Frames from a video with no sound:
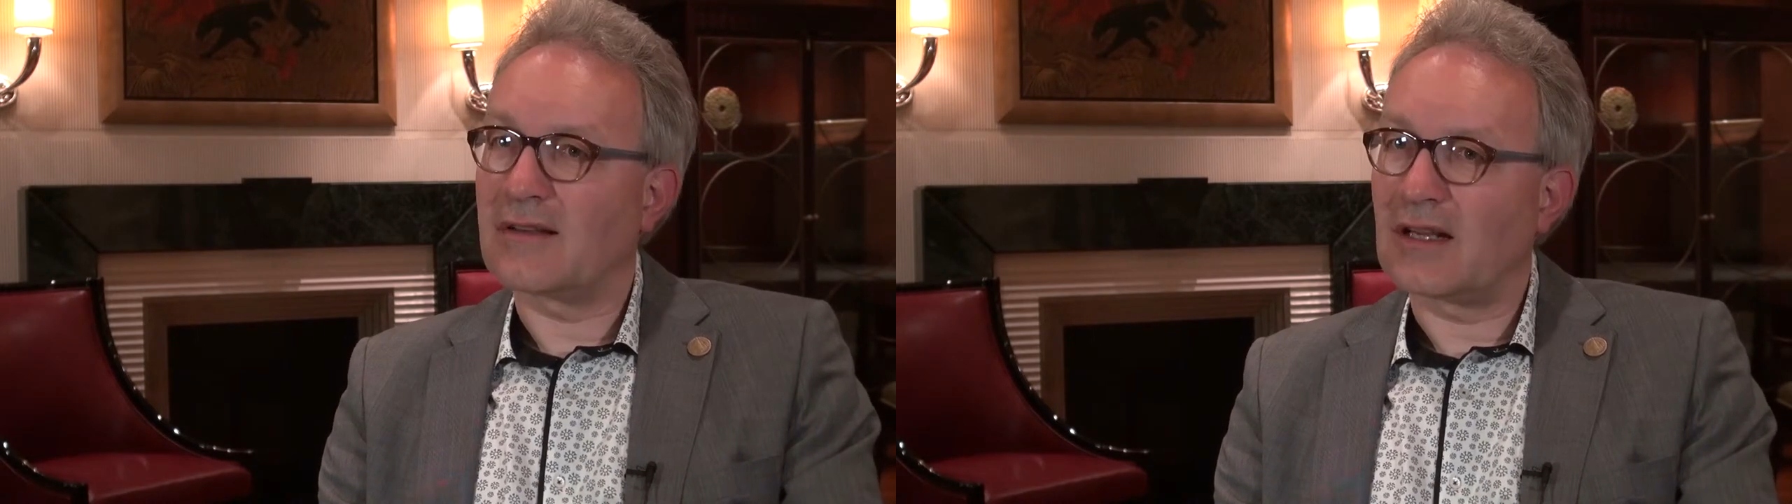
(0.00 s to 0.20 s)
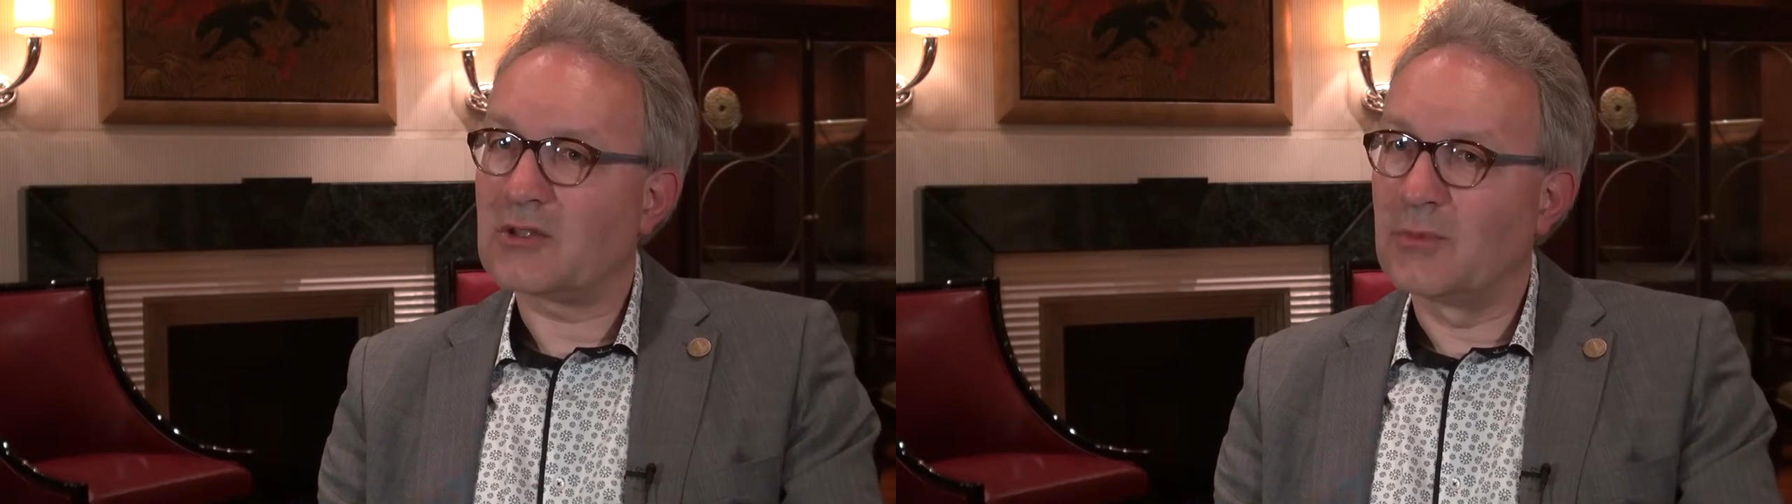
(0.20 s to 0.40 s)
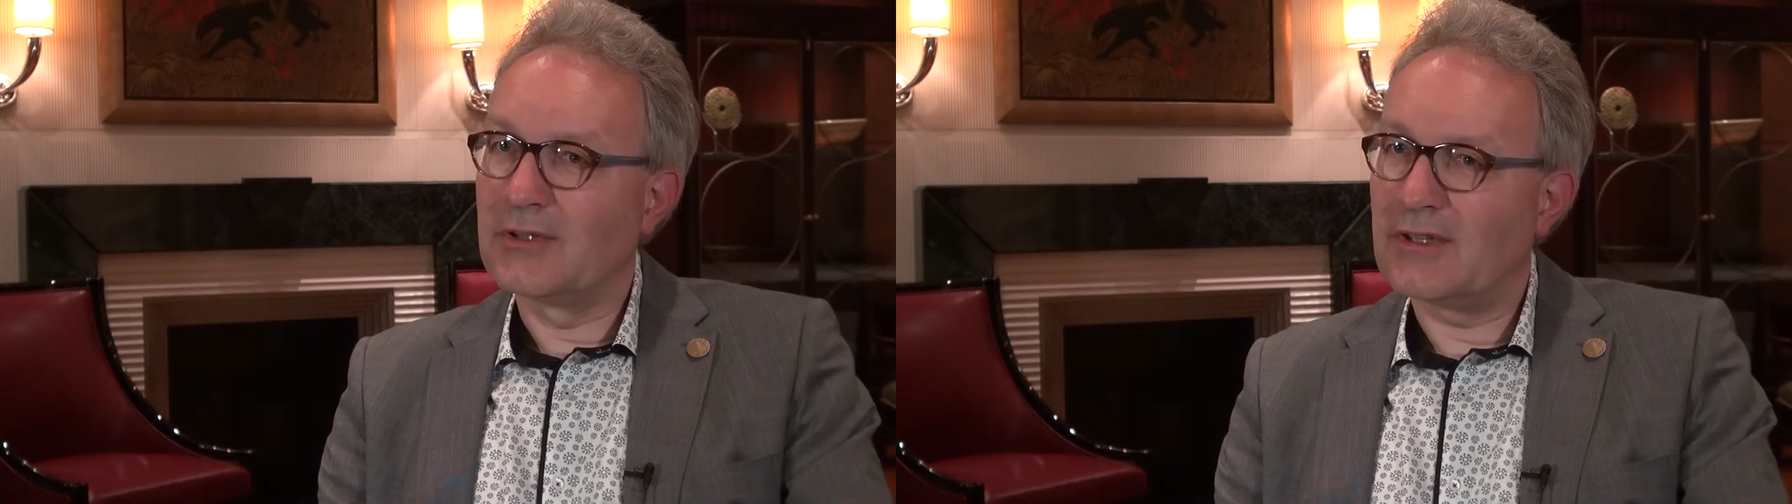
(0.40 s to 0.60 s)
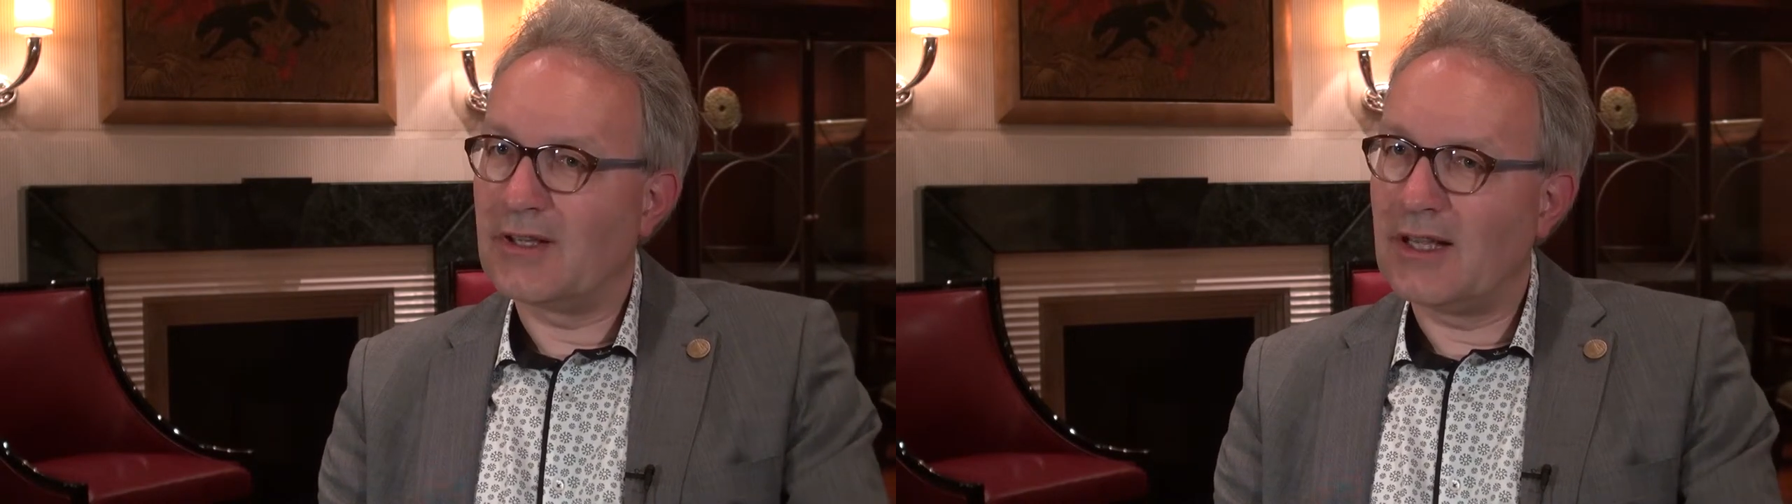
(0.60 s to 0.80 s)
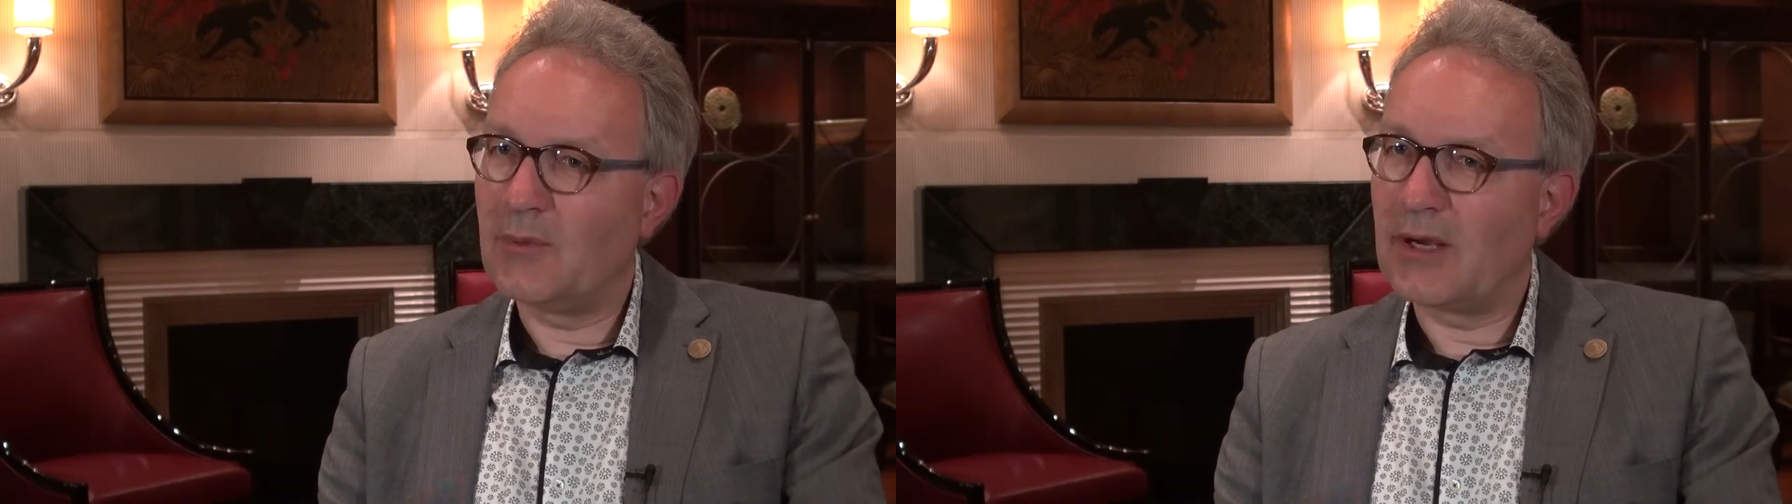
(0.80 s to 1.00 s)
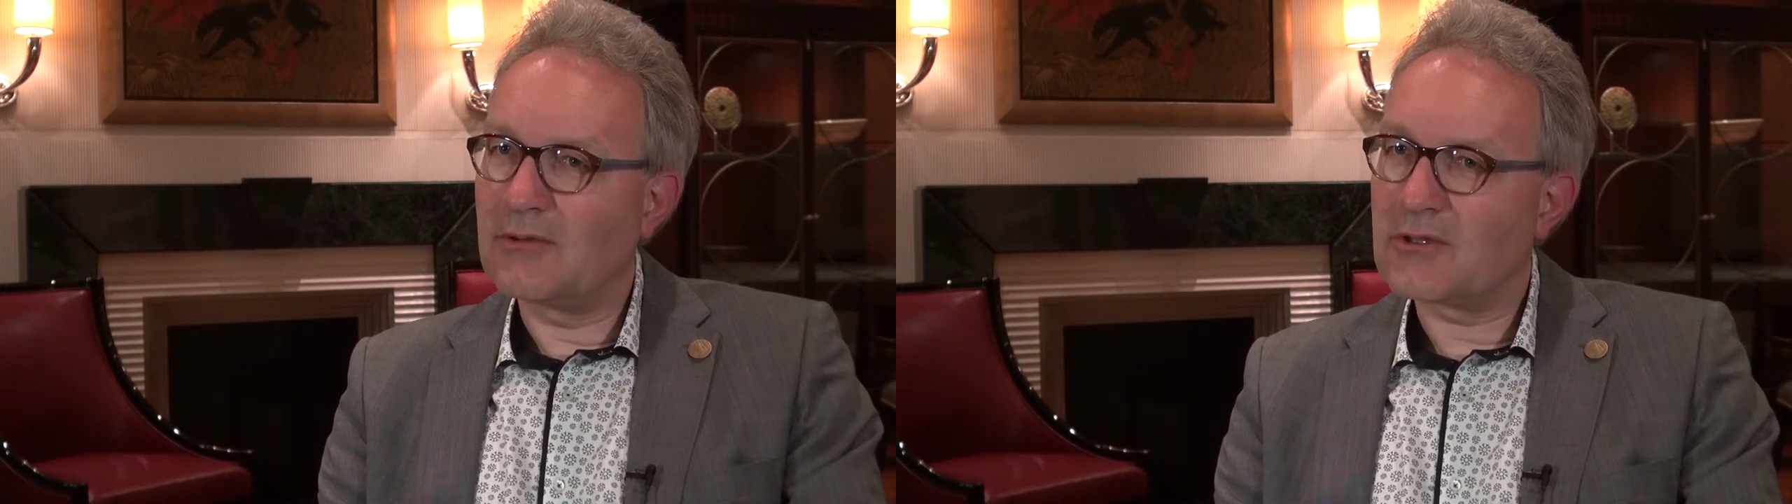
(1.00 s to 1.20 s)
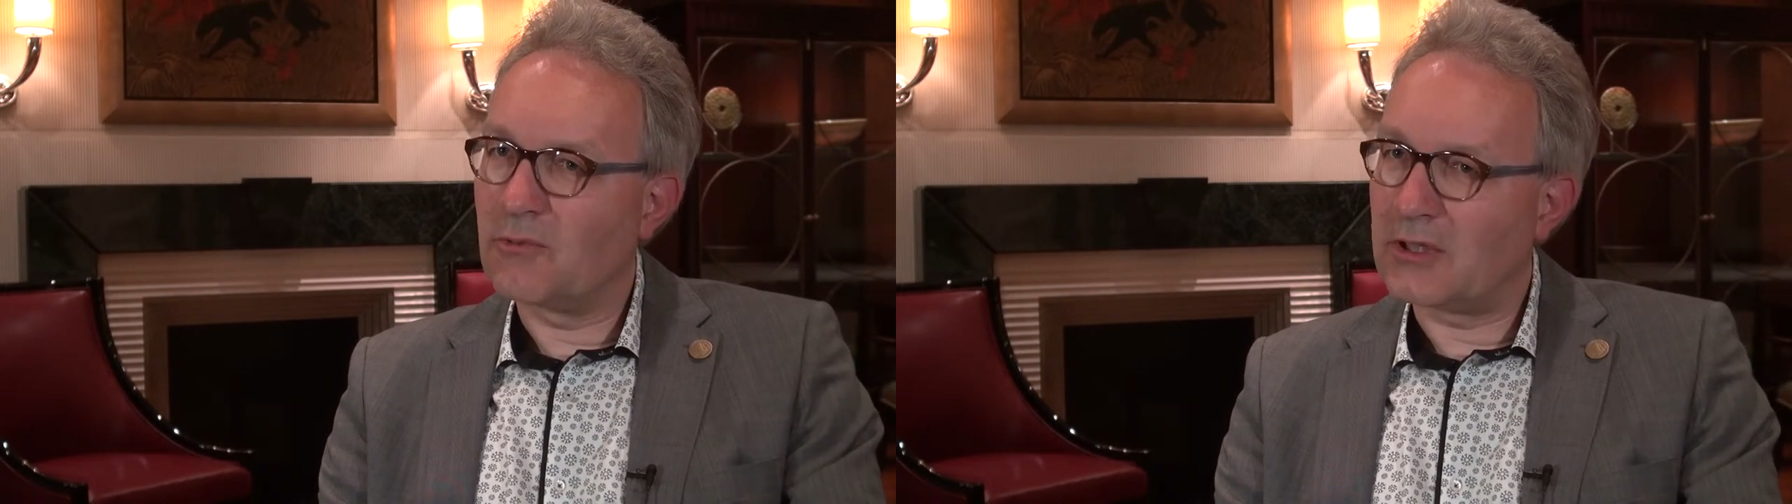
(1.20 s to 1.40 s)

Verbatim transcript: attachments in emails,